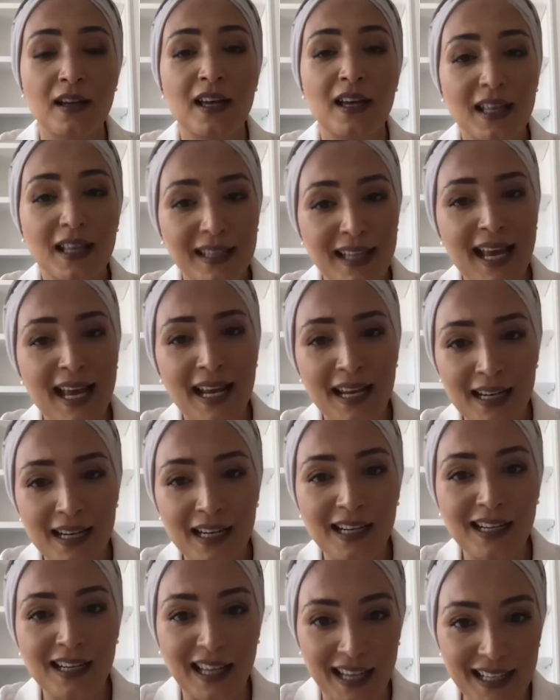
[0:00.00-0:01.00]
they had
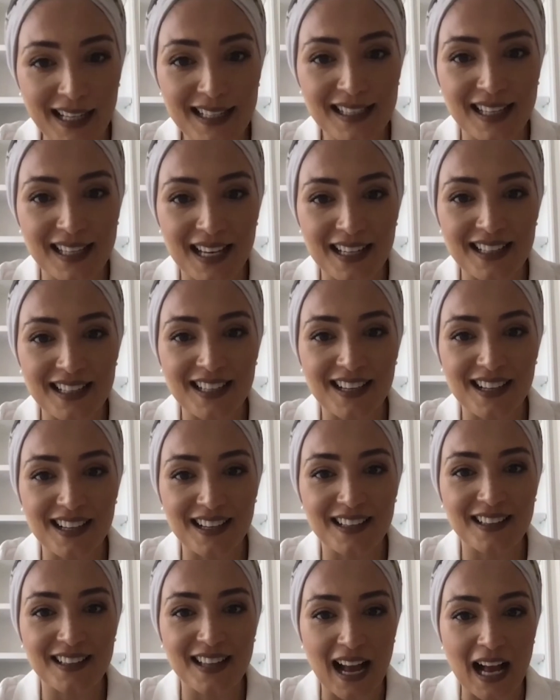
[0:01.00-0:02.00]
little kids and
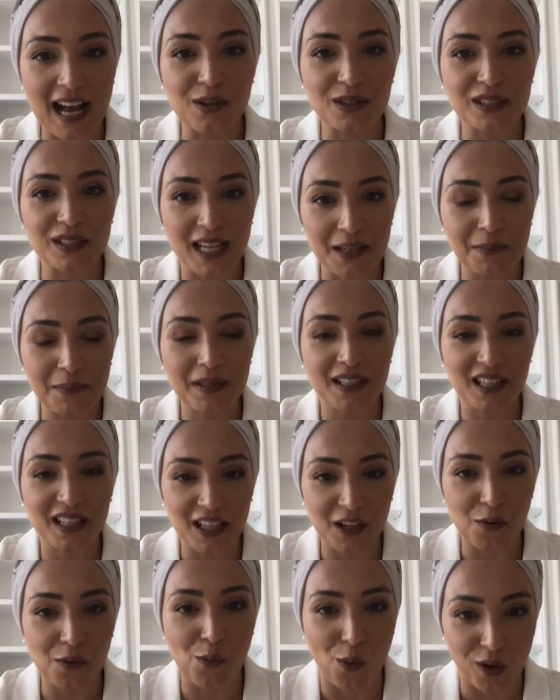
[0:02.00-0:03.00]
the house had been a
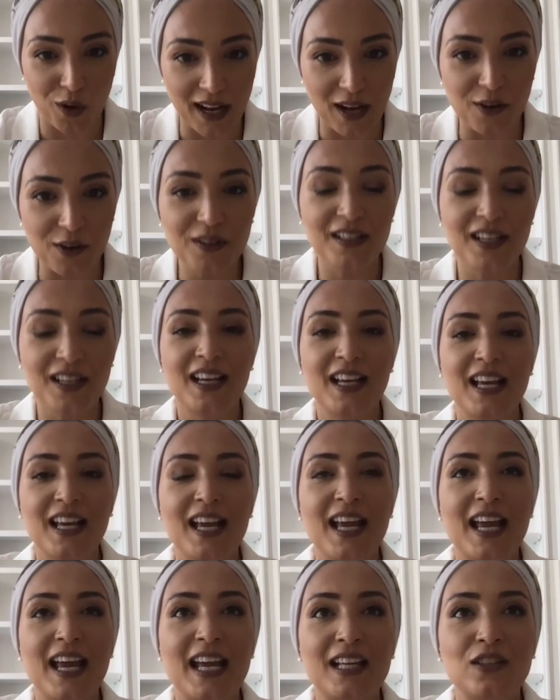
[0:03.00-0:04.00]
little worn out.
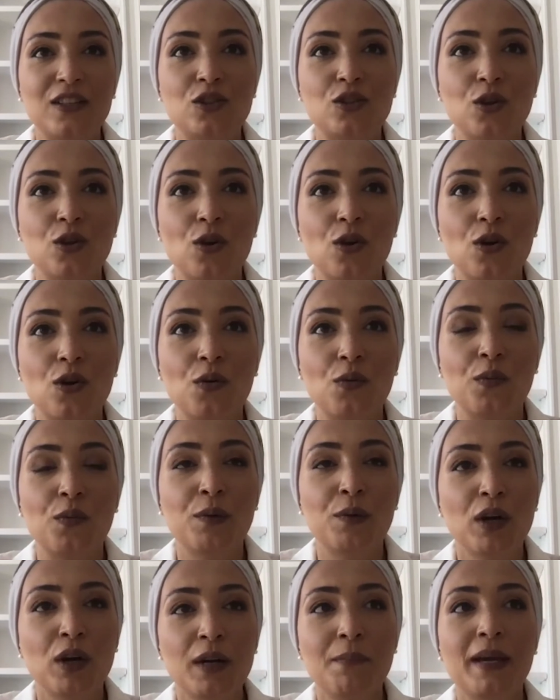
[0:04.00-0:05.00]
And so we
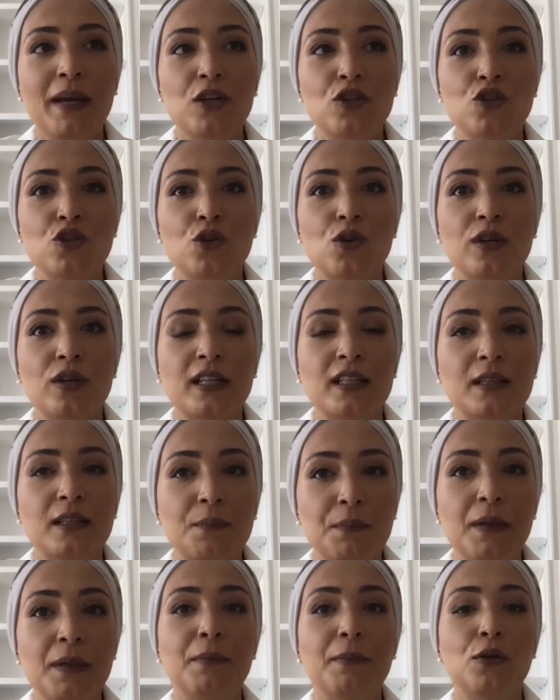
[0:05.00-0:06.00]
want to make sure that the
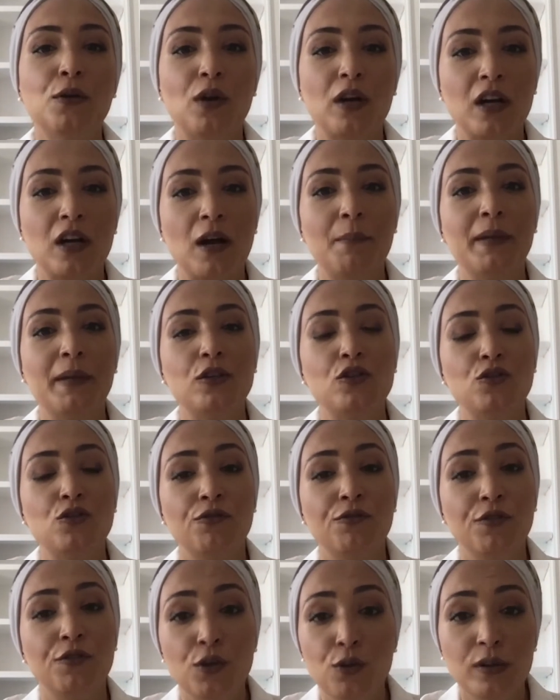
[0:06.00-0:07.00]
people who are coming to
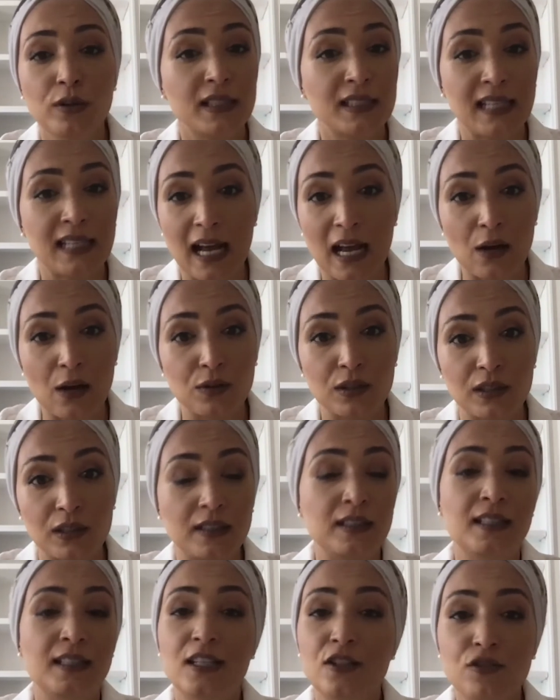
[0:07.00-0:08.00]
view this house
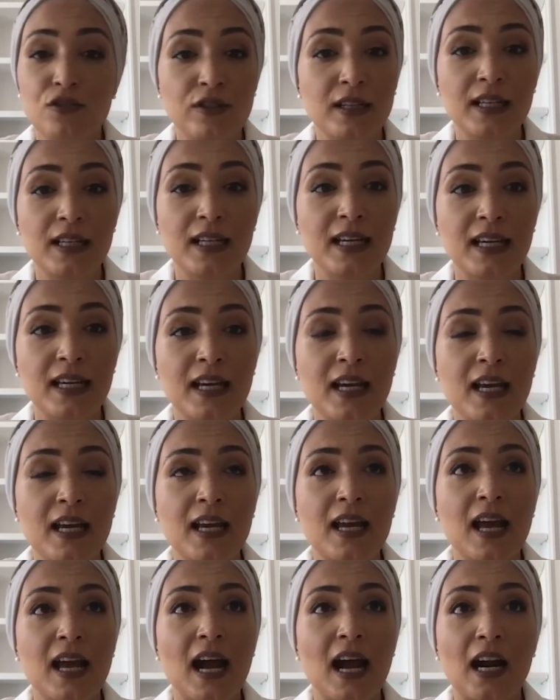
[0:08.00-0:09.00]
literally
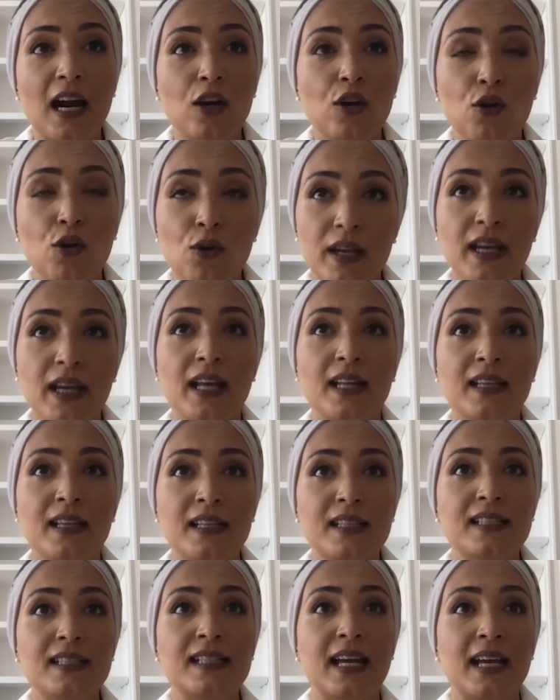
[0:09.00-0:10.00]
are looking at
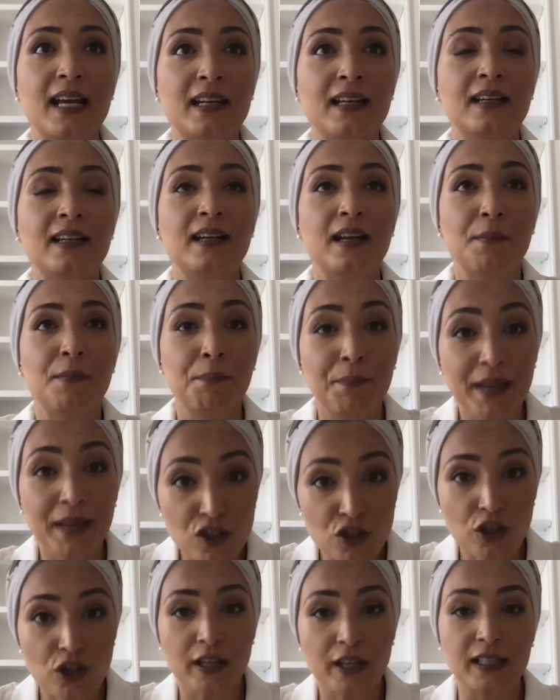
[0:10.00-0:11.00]
this and
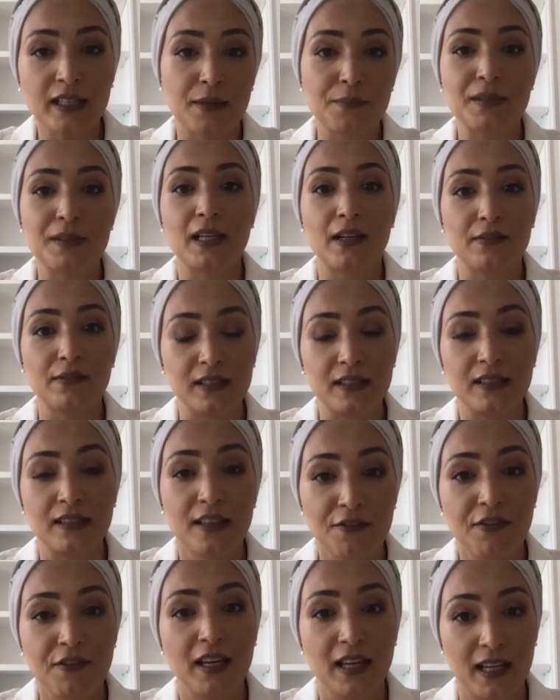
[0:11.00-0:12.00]
picturing themselves
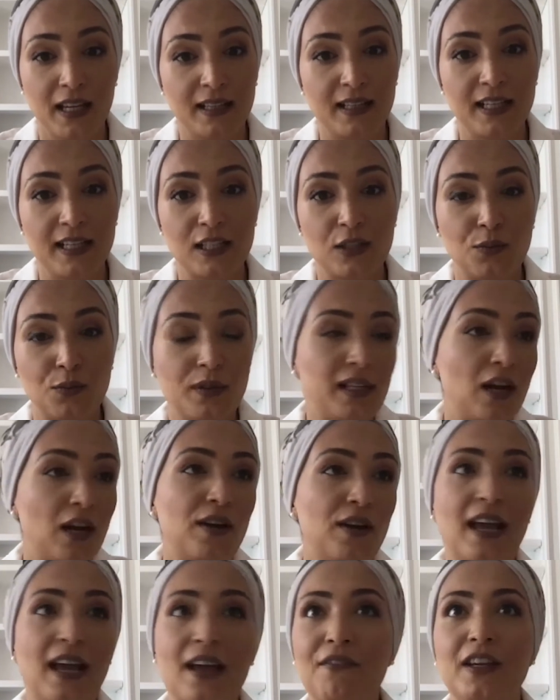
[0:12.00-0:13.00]
living in this without
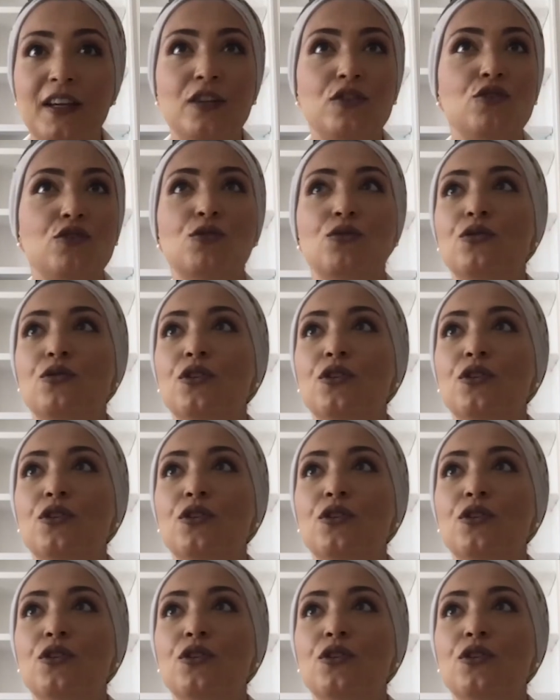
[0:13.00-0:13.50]
having to,